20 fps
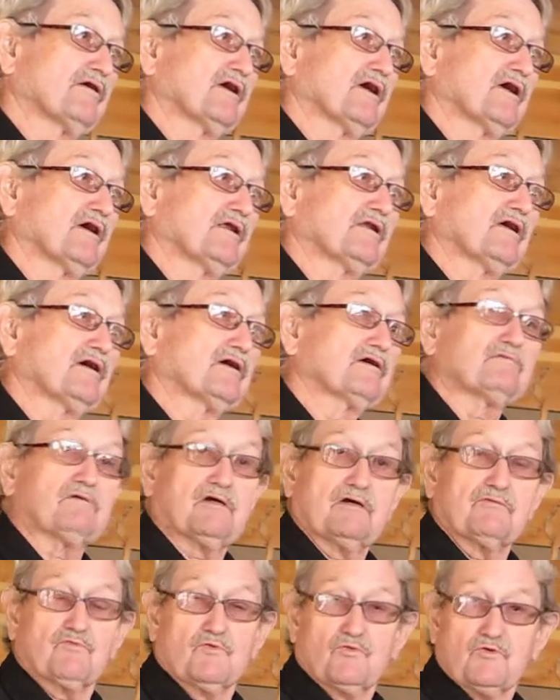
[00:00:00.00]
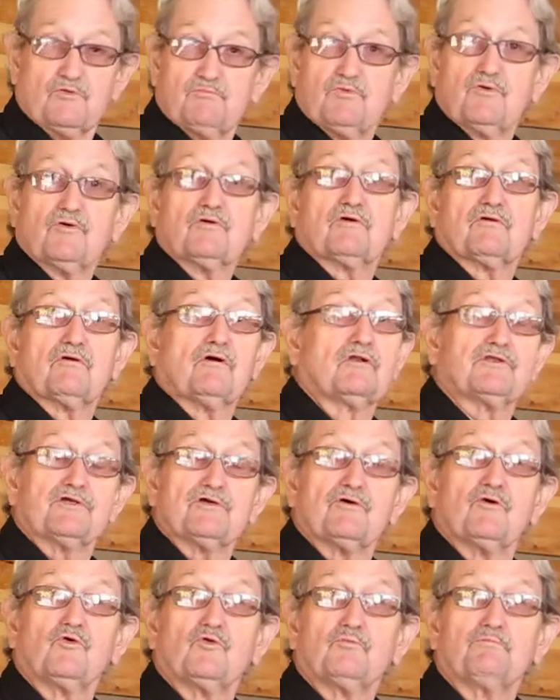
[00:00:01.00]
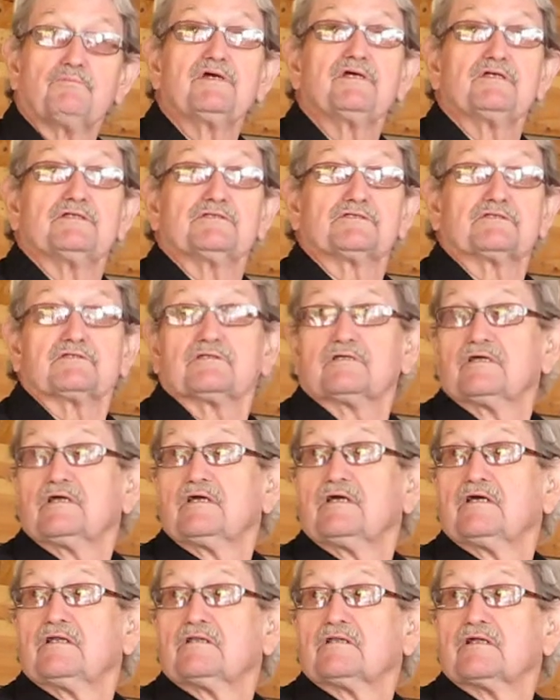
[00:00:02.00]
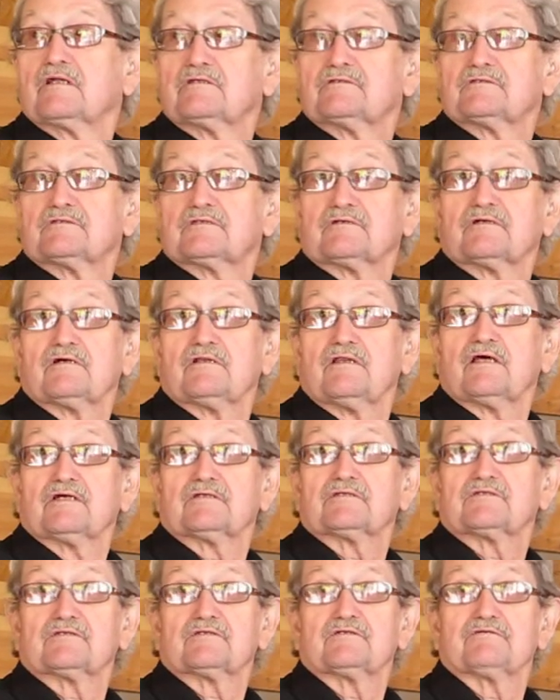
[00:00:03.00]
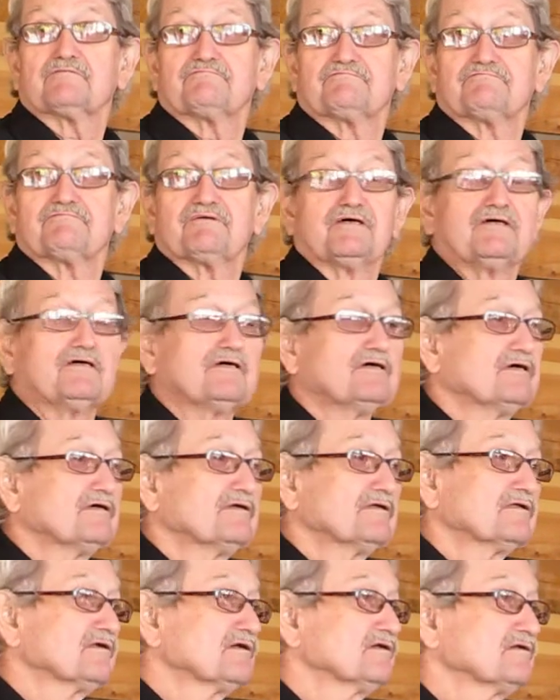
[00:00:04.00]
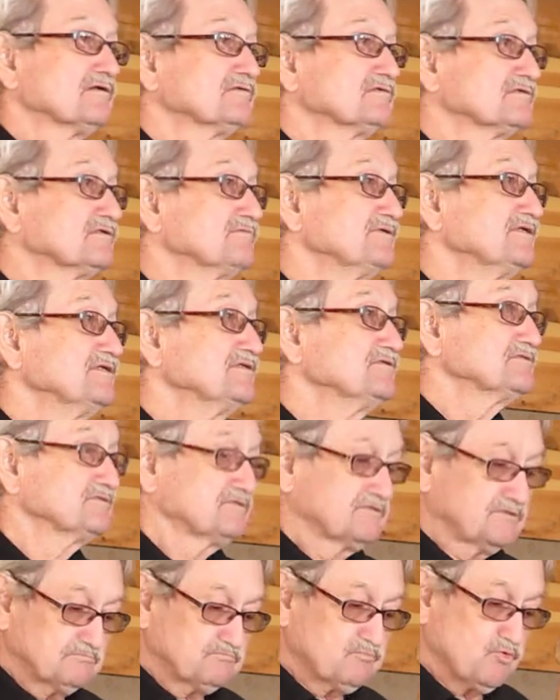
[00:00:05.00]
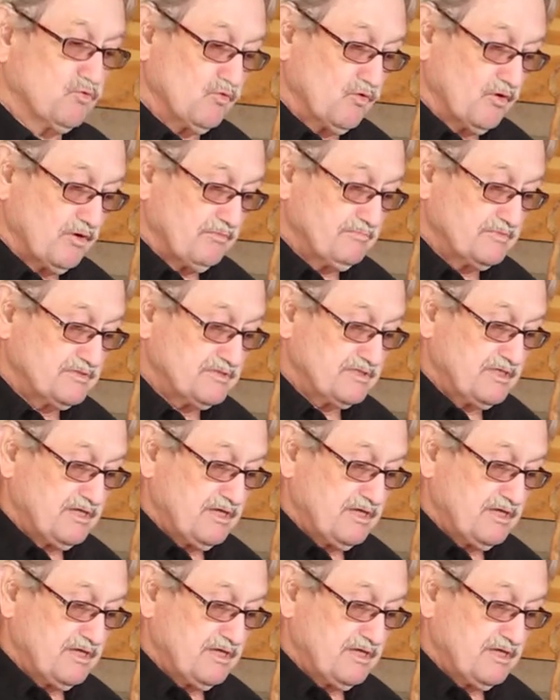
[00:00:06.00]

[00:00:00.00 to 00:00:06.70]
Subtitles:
And I wrote a book called The Old Beast, that is a collection of the Beast's poems.